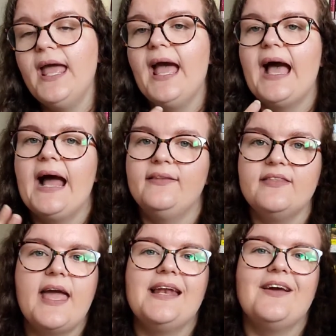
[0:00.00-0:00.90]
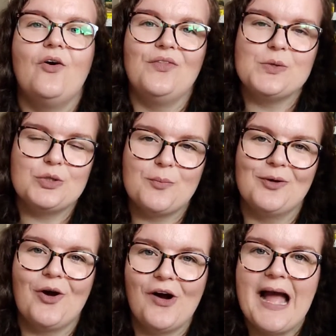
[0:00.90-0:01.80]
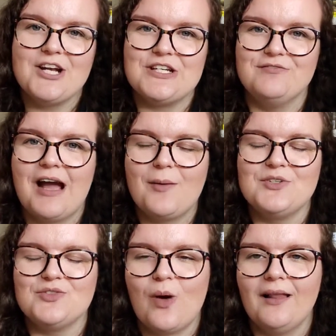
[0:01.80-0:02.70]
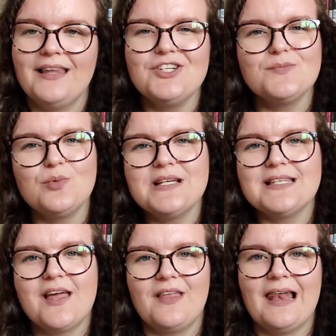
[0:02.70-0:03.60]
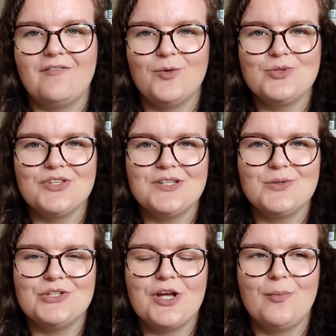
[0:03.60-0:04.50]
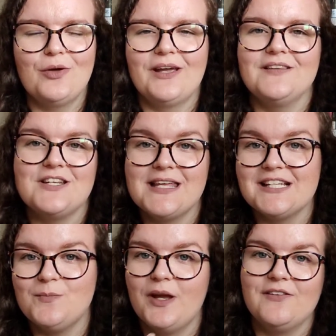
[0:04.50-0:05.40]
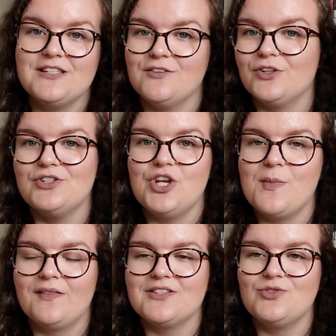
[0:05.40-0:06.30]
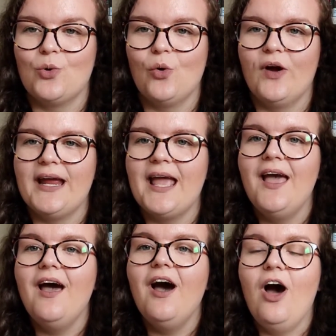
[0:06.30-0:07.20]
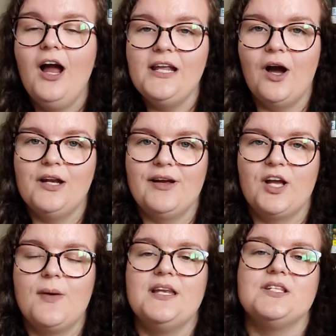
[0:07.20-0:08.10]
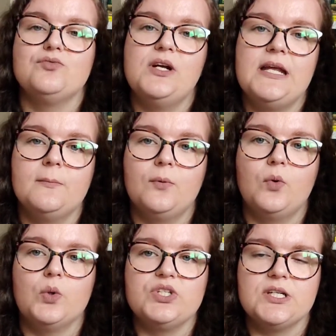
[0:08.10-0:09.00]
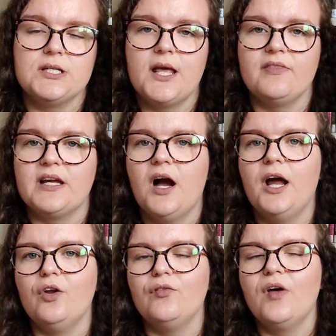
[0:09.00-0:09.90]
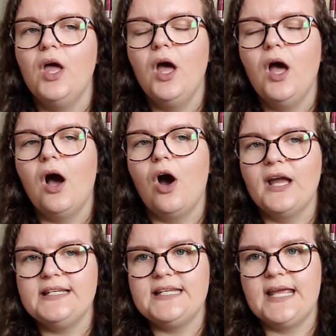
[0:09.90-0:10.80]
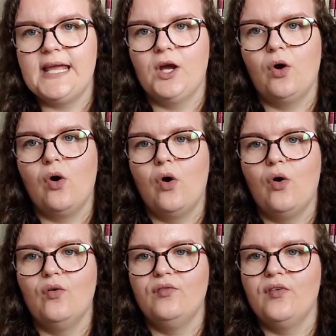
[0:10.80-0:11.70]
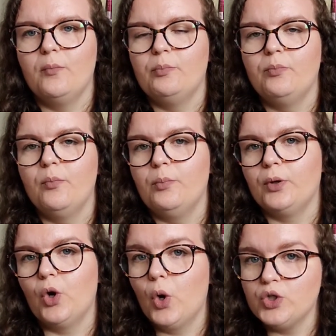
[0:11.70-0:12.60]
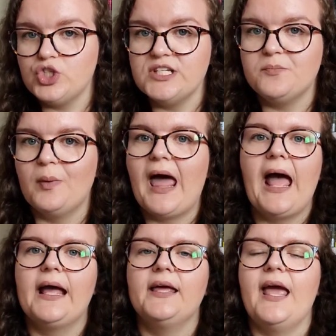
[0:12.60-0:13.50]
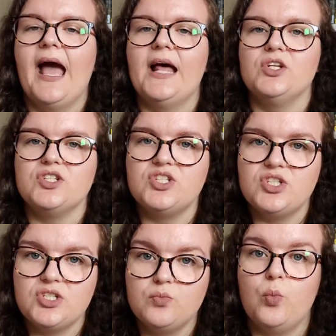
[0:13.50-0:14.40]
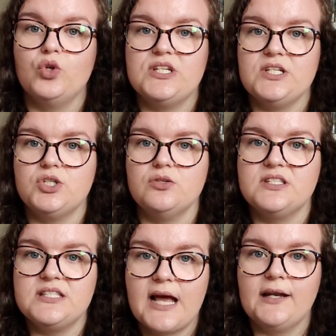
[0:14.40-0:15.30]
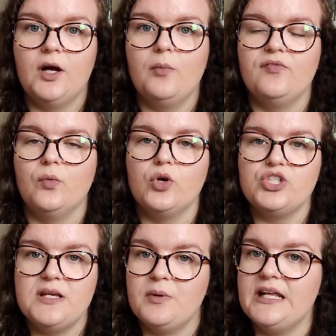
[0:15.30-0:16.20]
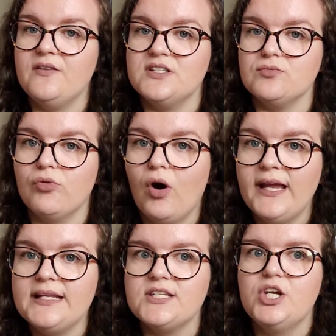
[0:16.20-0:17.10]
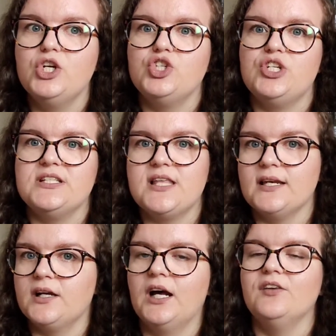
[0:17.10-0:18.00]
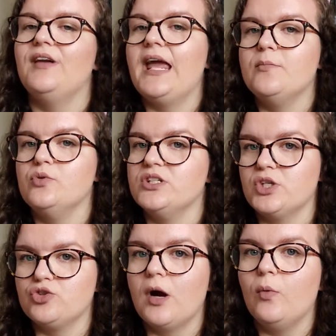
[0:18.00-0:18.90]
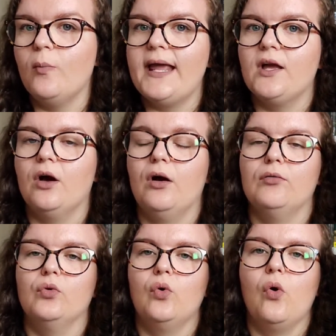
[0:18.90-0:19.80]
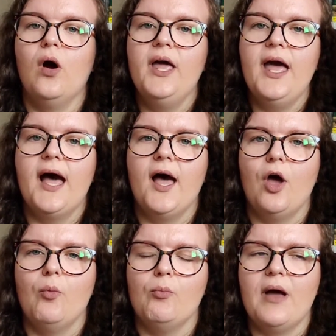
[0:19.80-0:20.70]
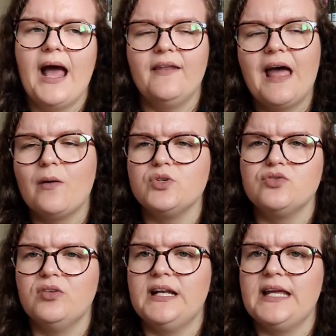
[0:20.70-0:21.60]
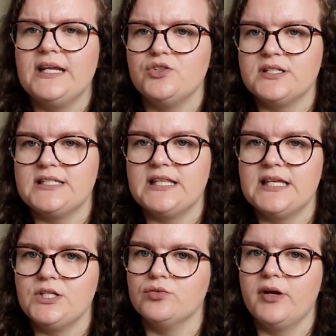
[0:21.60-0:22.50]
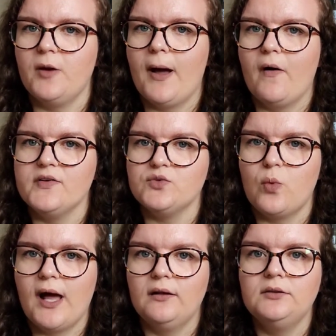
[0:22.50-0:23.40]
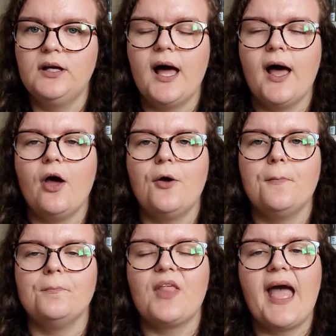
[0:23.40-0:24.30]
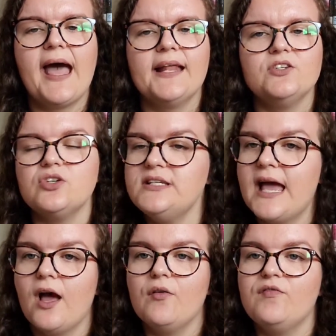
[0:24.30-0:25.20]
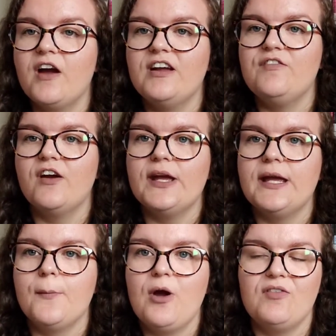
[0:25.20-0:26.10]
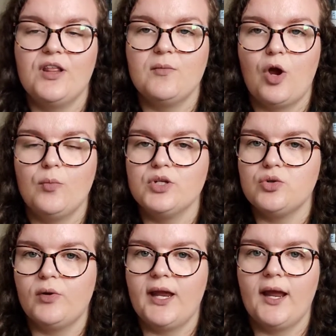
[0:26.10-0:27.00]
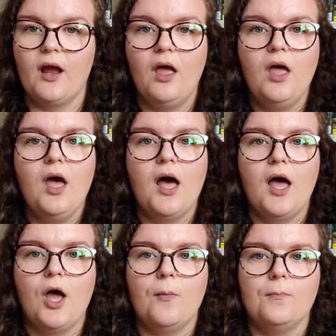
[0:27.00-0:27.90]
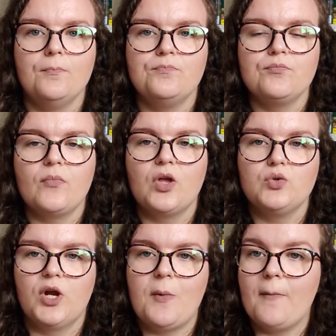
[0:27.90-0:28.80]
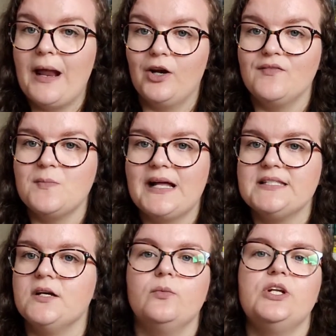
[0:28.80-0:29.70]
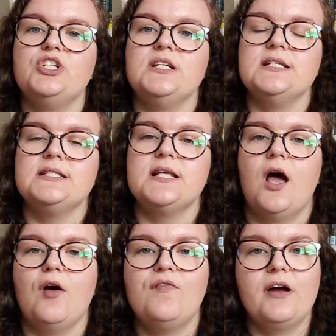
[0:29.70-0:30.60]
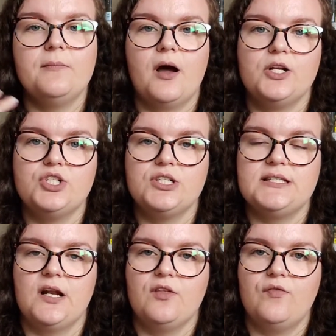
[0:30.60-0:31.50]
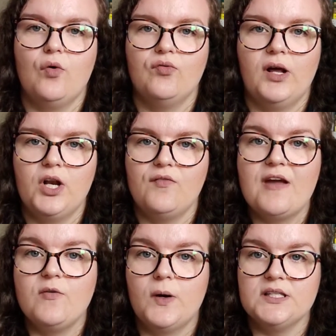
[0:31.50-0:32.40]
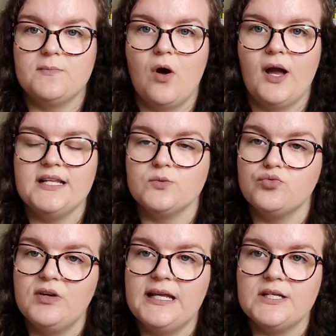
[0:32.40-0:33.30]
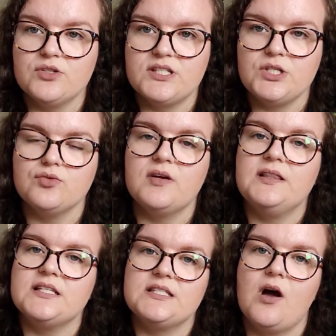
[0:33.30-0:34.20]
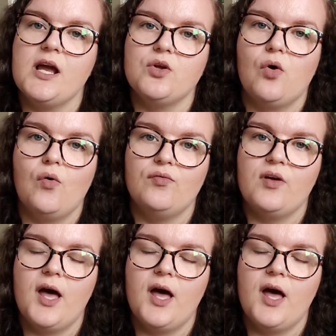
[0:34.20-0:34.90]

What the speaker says: and then on the audiobook are actually wrapped as well. It just brings another level to the audiobook and to the experience of consuming the story. Highly recommend it. It's really important. The kind of idea of, because she's black and wanting to stand up for what she believes is right, she's then kind of labelled as a troublemaker, or and that was a really interesting thing to read about as well. And yeah, very prevalent at the moment, talking about Black Lives Matter, which is very much still at the forefront of everyone's mind. It was really interesting to read this side of